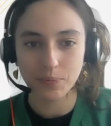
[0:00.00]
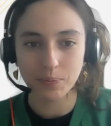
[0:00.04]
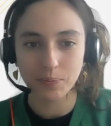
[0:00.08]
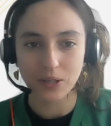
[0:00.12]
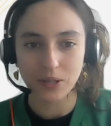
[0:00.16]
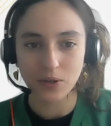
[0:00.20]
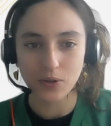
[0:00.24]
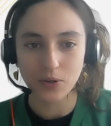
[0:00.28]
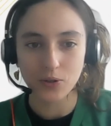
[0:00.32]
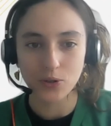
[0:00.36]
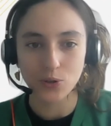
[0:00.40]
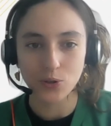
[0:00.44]

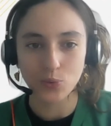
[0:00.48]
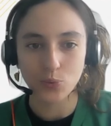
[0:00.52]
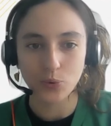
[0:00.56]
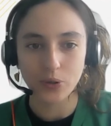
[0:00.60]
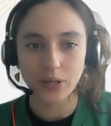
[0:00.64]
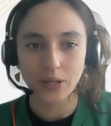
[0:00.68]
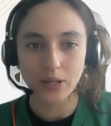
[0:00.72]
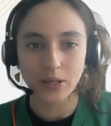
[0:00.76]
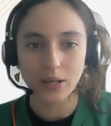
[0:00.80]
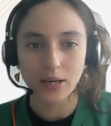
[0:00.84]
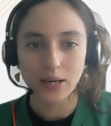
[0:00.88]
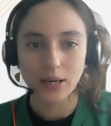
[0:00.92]
because
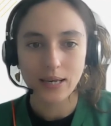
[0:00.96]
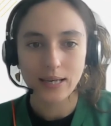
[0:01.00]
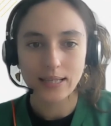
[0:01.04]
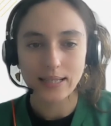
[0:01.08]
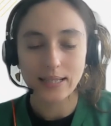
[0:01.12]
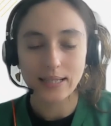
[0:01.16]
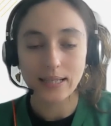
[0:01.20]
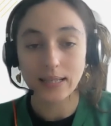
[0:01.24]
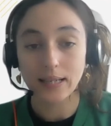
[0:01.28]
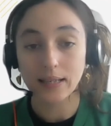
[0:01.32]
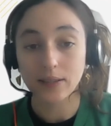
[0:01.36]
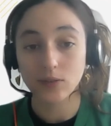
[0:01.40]
we
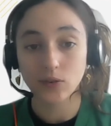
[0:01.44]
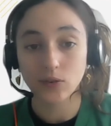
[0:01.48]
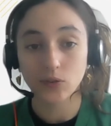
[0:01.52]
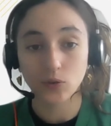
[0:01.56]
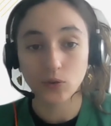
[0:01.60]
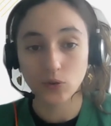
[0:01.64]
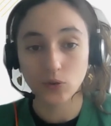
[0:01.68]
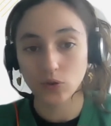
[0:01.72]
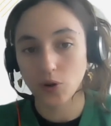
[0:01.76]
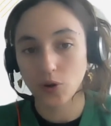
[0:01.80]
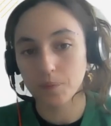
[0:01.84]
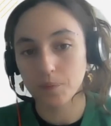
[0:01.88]
select
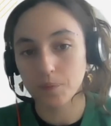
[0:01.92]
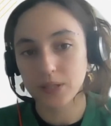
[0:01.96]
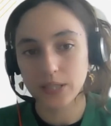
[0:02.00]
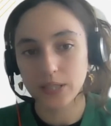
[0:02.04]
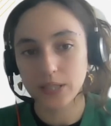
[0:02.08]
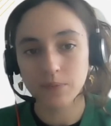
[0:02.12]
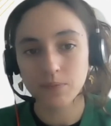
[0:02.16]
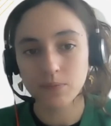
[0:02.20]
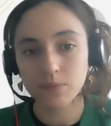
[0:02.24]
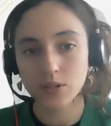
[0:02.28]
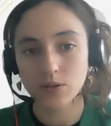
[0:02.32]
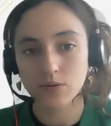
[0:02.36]
the top
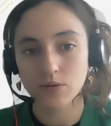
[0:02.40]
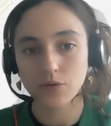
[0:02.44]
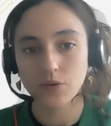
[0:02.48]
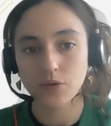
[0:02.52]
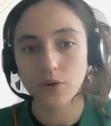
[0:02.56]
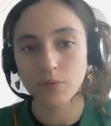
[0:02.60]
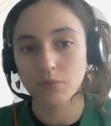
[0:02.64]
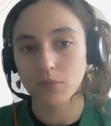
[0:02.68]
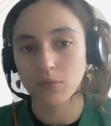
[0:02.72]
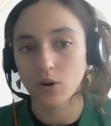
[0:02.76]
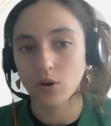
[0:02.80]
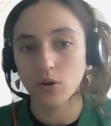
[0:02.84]
teams
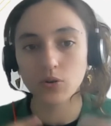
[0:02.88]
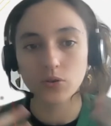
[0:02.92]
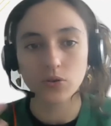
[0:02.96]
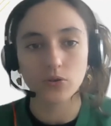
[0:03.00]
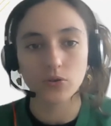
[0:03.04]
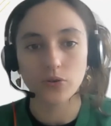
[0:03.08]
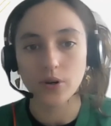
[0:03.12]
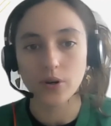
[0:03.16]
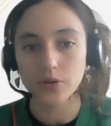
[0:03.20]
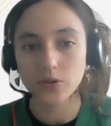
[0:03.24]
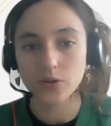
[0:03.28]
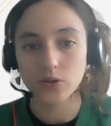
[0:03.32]
from all
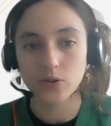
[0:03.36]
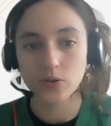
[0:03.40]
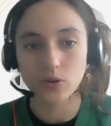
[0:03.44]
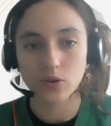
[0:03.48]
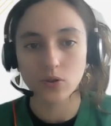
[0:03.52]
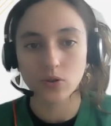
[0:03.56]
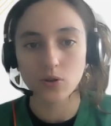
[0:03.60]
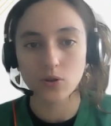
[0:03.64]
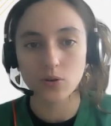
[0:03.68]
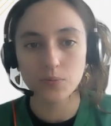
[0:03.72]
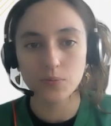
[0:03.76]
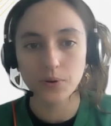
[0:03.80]
across the
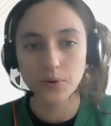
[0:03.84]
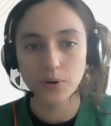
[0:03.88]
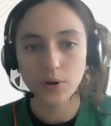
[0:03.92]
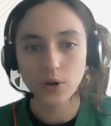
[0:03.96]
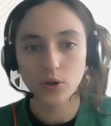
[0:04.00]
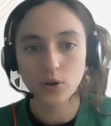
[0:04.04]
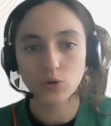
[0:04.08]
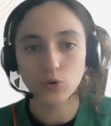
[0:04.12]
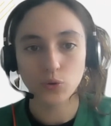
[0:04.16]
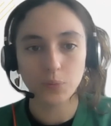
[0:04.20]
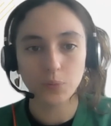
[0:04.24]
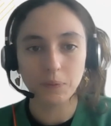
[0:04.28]
globe
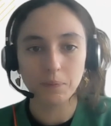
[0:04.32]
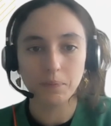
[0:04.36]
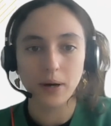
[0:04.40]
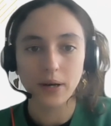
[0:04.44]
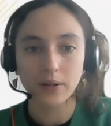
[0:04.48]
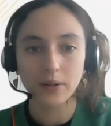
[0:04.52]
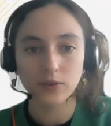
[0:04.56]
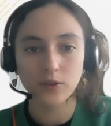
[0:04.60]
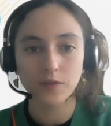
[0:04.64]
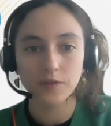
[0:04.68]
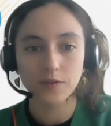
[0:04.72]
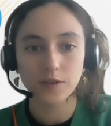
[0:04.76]
to be
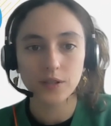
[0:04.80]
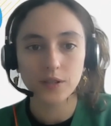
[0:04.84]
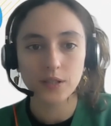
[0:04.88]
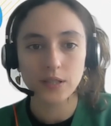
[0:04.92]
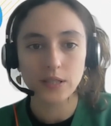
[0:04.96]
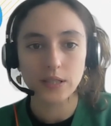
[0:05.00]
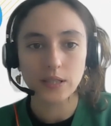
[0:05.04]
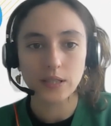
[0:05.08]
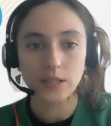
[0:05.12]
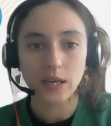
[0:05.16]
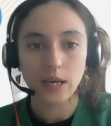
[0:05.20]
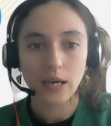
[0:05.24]
part of
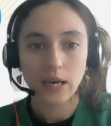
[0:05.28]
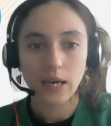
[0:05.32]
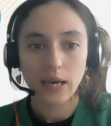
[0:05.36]
this.